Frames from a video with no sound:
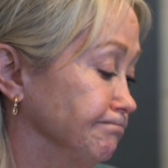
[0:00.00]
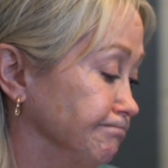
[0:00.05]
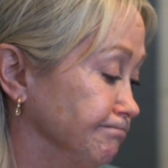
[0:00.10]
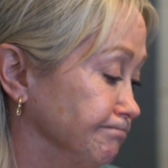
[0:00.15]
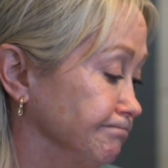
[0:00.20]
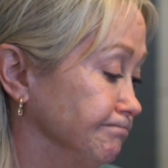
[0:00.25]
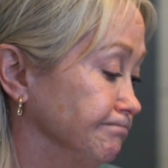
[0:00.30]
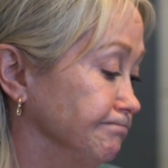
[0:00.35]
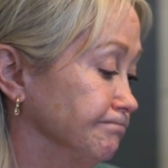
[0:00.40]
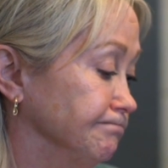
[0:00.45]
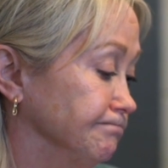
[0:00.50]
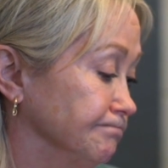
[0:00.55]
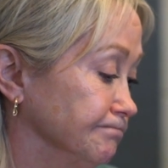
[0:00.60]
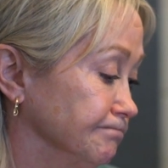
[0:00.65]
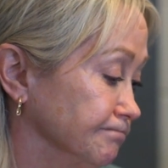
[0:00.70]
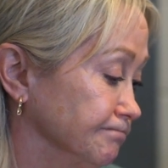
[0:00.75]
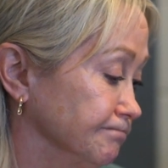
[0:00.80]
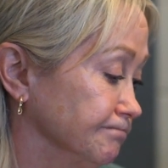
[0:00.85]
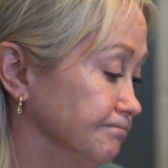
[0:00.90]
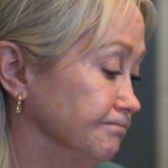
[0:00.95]

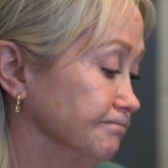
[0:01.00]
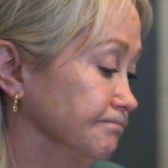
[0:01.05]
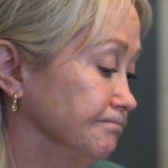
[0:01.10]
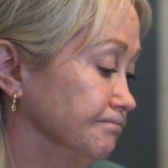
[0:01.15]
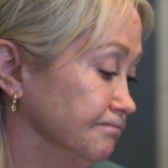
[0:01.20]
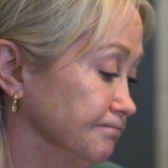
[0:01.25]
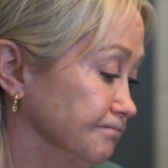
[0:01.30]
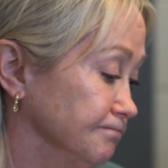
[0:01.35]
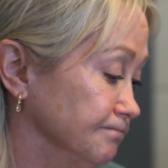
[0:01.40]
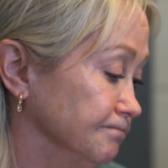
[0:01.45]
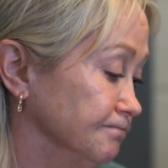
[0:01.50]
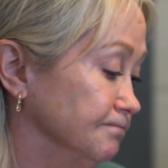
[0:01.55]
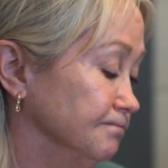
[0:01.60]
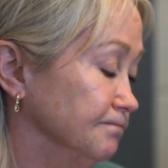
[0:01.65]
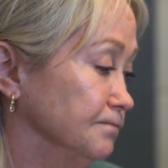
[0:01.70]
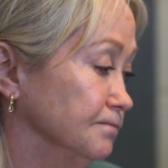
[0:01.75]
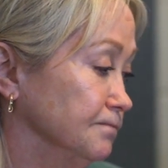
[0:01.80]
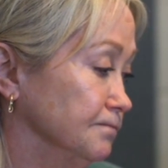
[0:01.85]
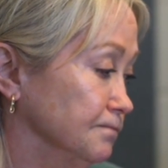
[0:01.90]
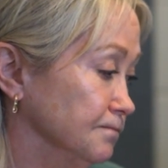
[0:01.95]

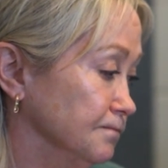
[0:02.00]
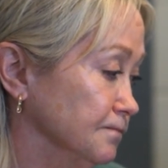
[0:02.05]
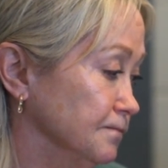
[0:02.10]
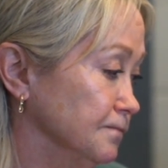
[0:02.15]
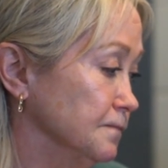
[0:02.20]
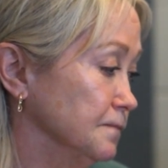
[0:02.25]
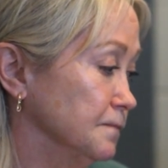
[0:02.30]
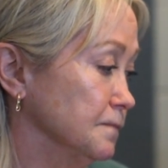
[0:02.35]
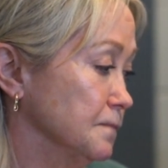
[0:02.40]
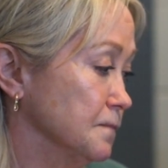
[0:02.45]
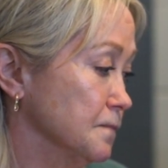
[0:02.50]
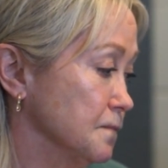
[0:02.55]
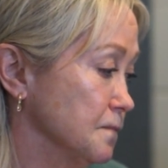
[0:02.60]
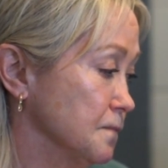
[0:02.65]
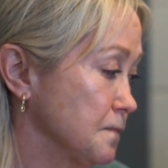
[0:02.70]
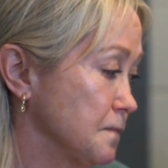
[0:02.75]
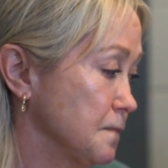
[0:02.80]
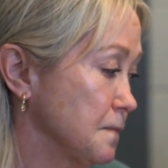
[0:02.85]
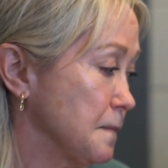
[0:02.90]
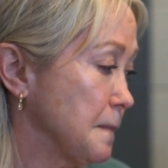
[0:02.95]

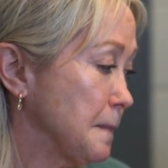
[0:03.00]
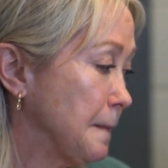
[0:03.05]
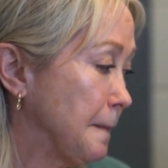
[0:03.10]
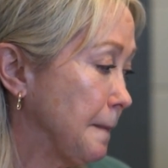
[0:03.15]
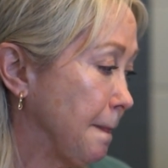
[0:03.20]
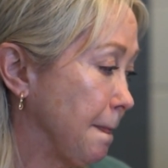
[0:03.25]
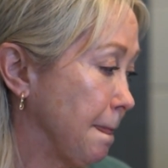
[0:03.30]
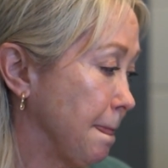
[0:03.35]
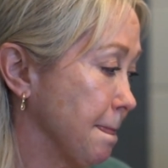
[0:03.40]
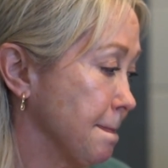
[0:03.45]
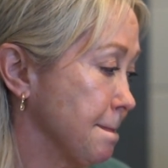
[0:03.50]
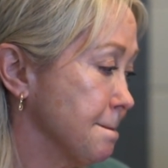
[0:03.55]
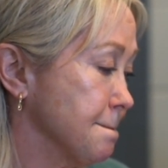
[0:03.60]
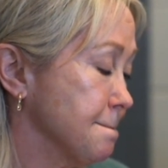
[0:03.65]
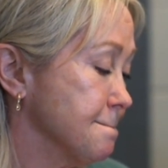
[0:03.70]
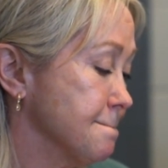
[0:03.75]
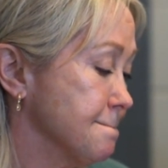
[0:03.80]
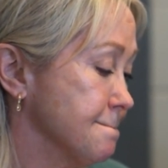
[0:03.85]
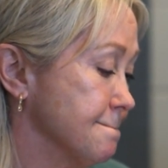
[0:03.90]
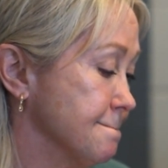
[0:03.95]

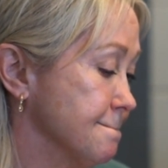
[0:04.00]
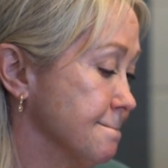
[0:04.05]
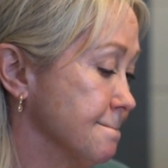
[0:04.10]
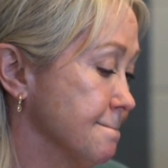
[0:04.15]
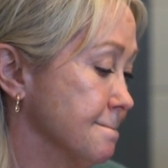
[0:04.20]
The person shown says nothing.